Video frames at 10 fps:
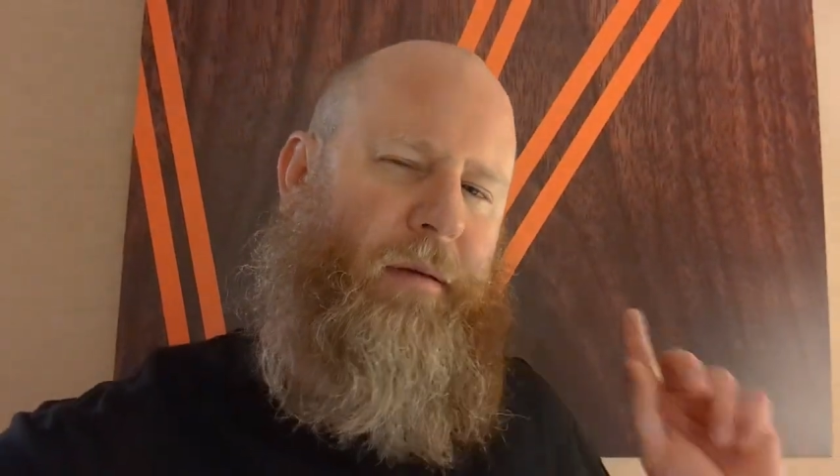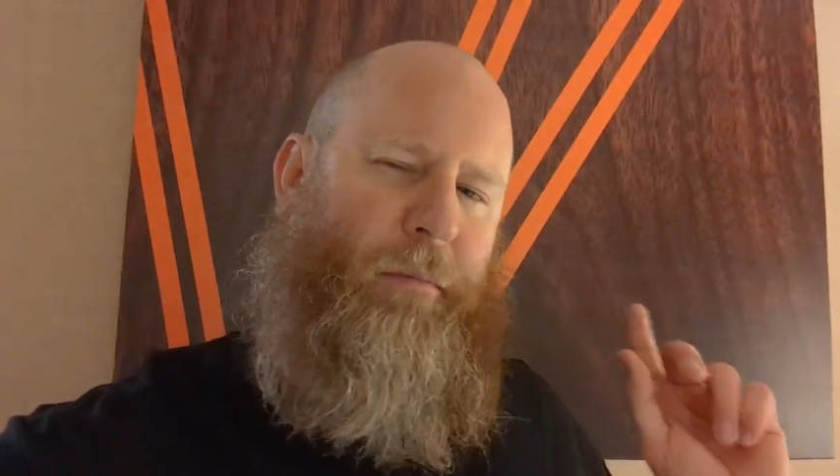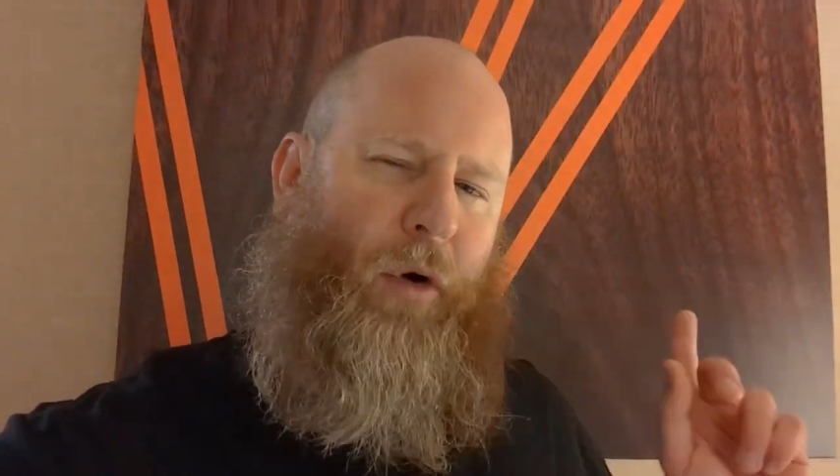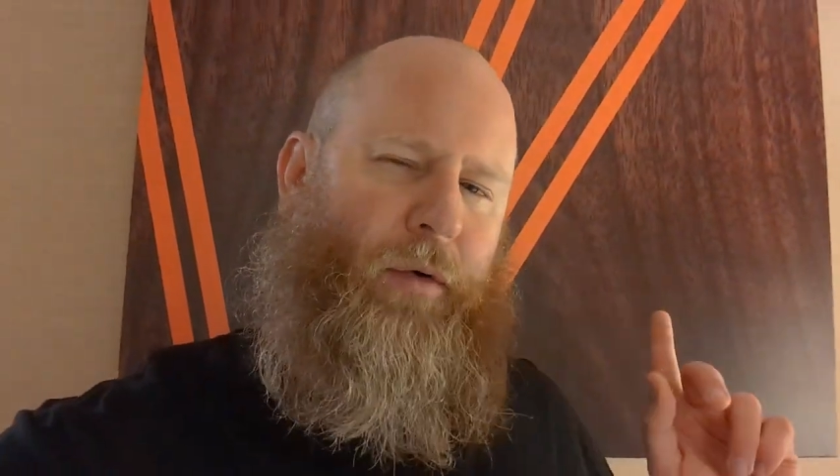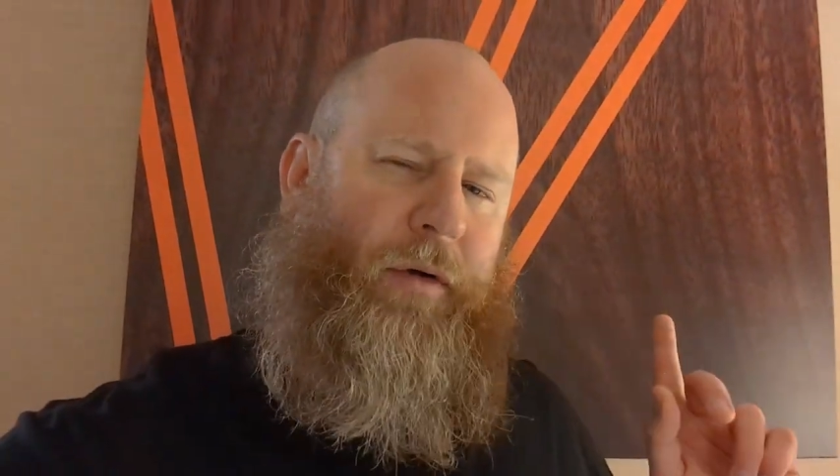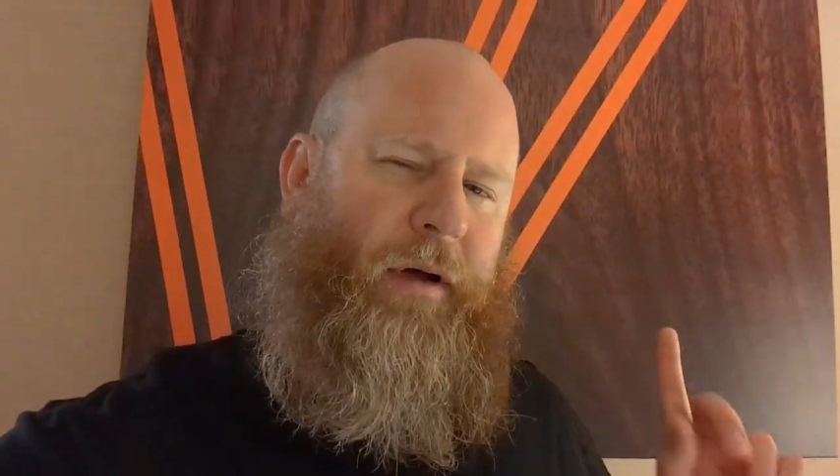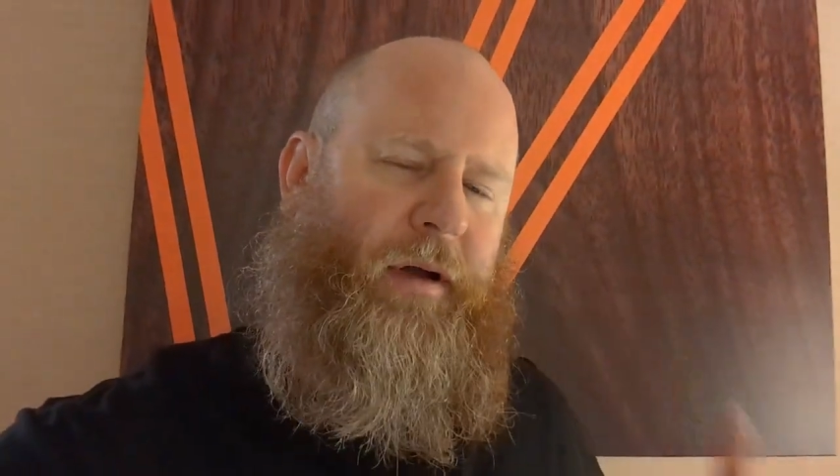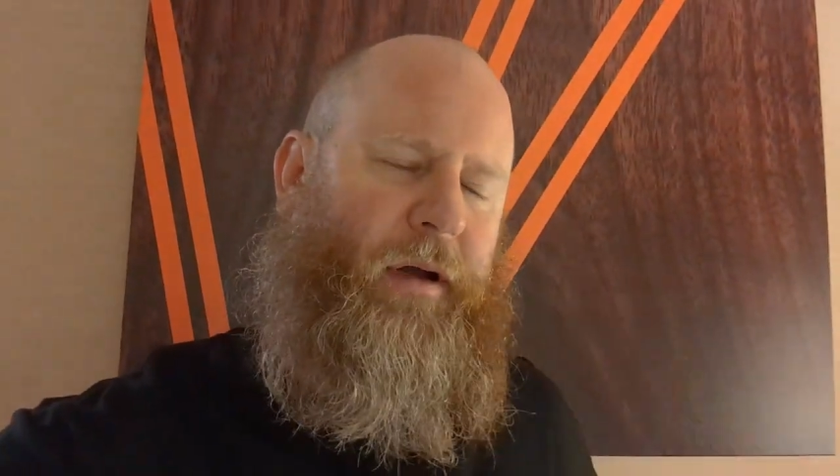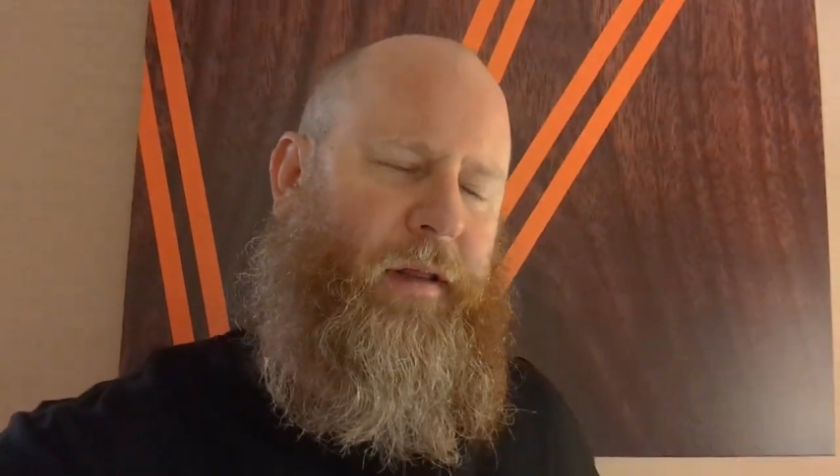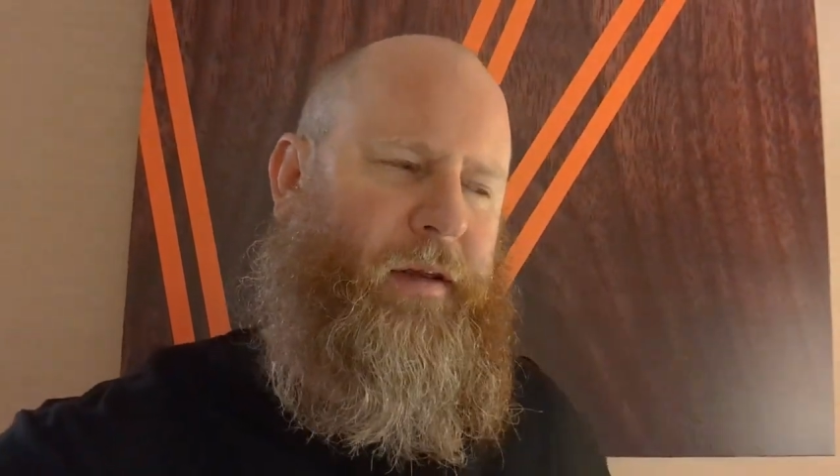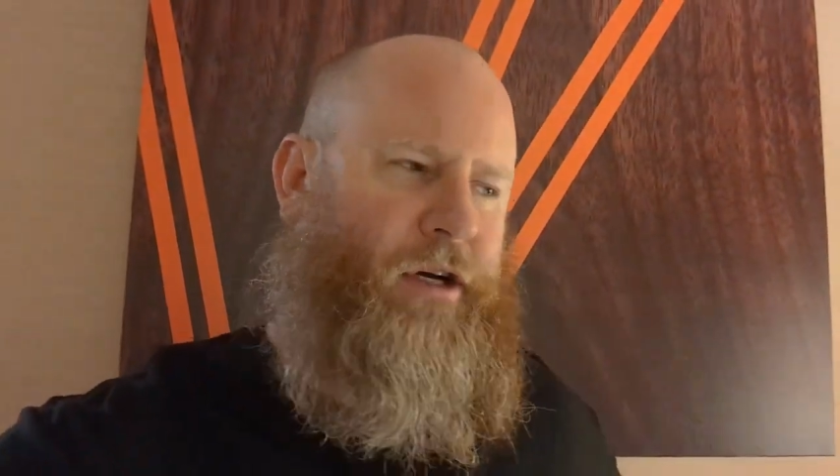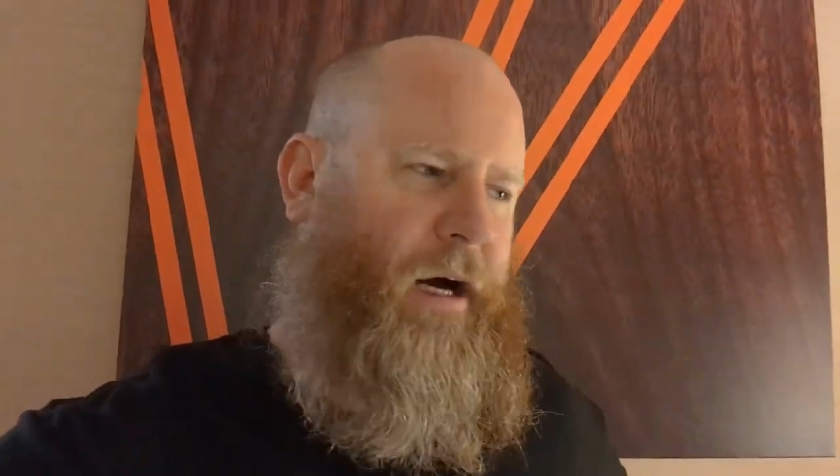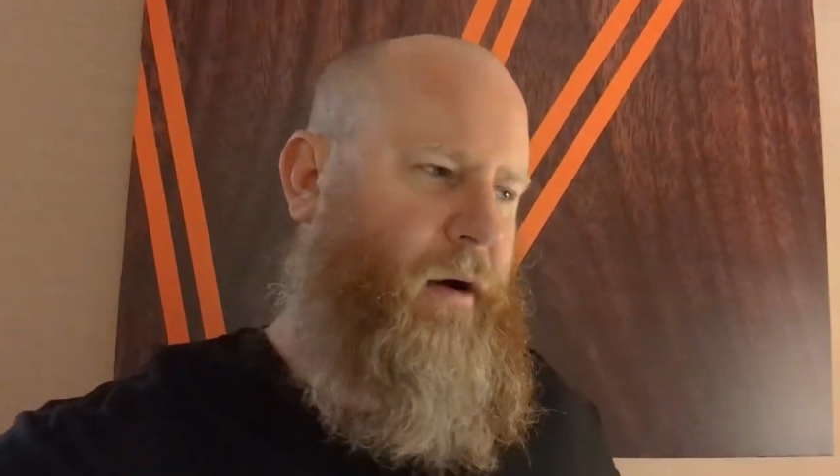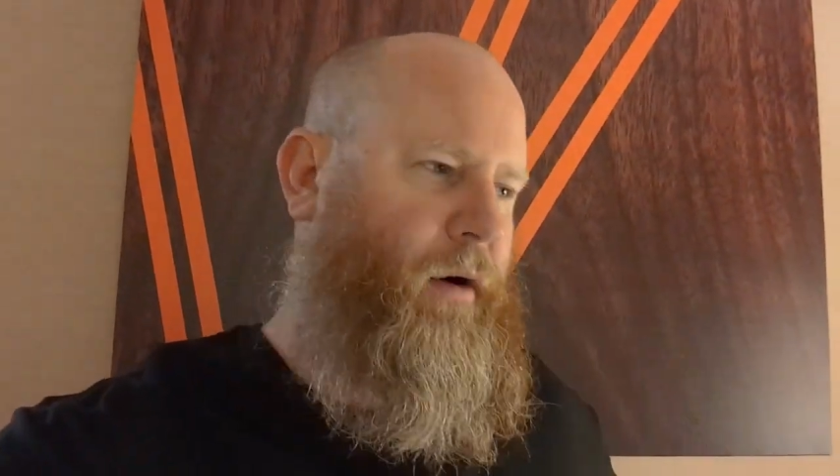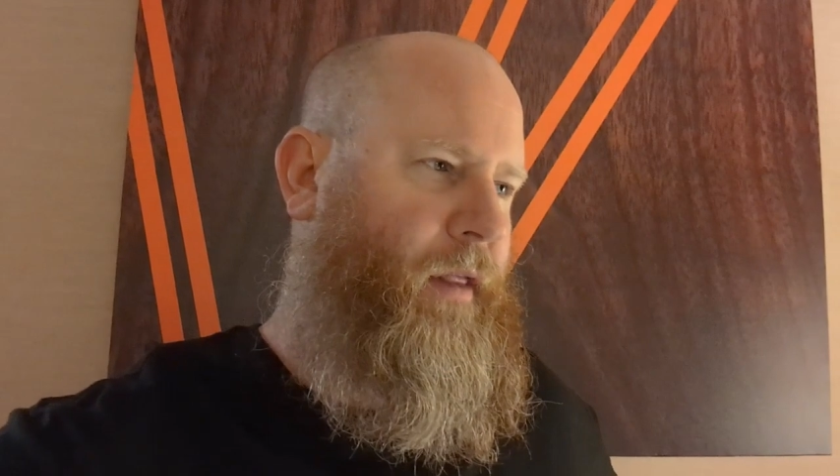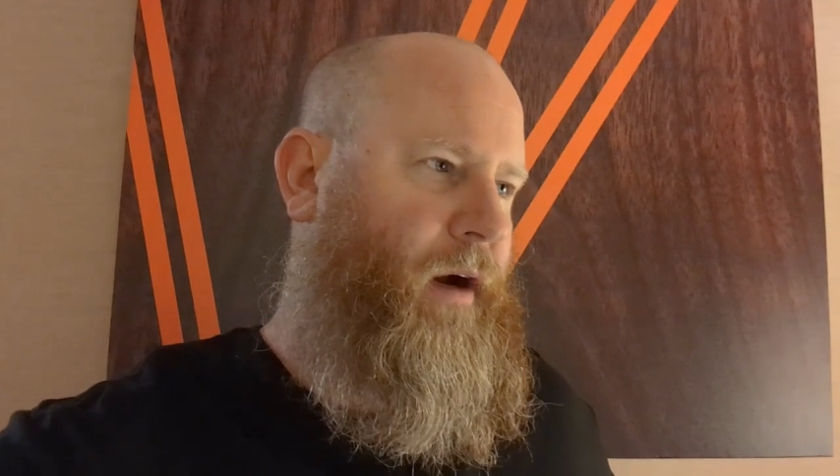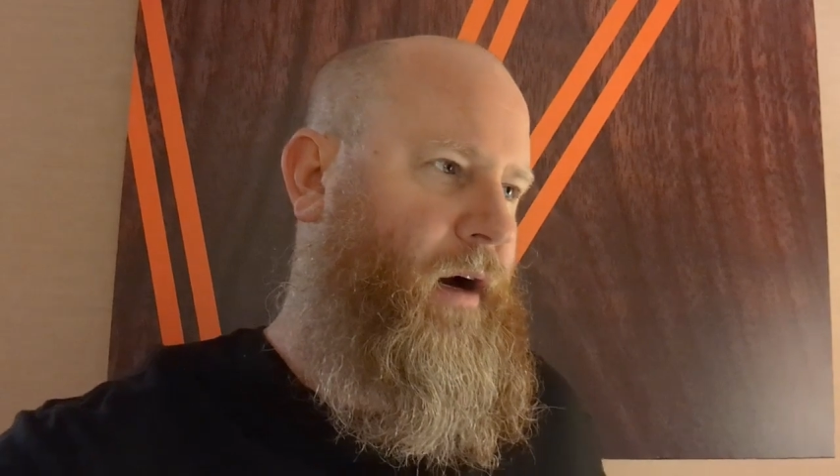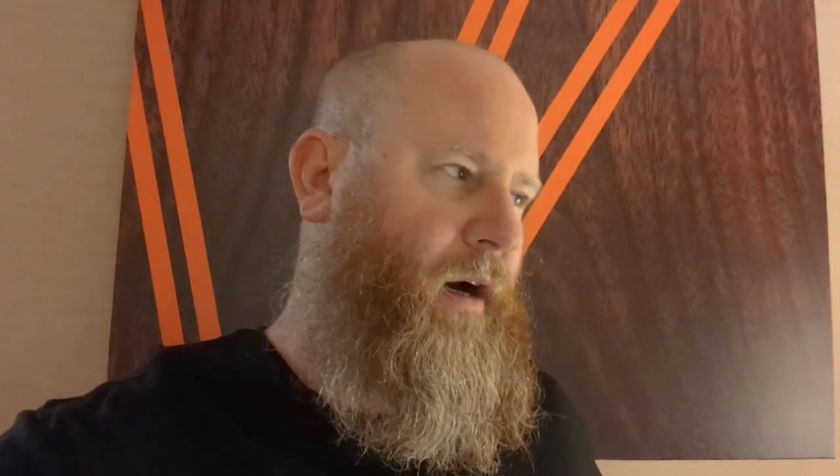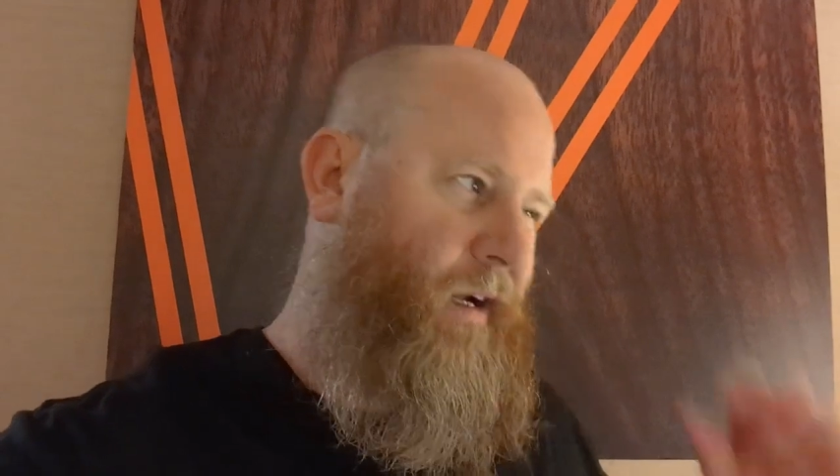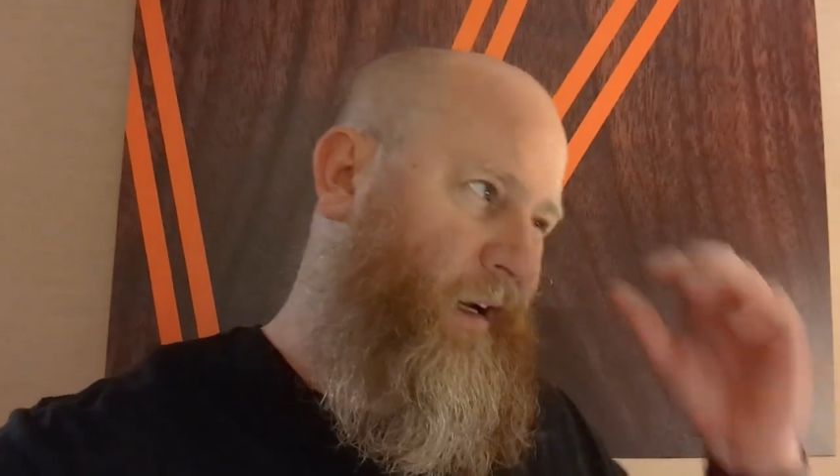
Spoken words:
mold in the shower there.